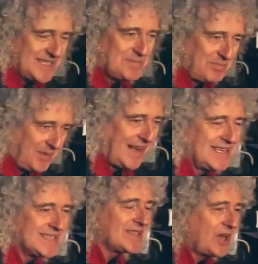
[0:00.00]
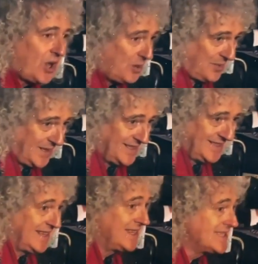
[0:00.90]
this place open.
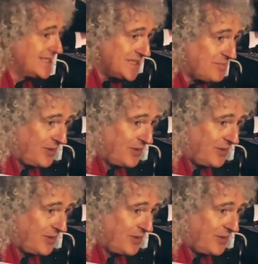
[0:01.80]
This is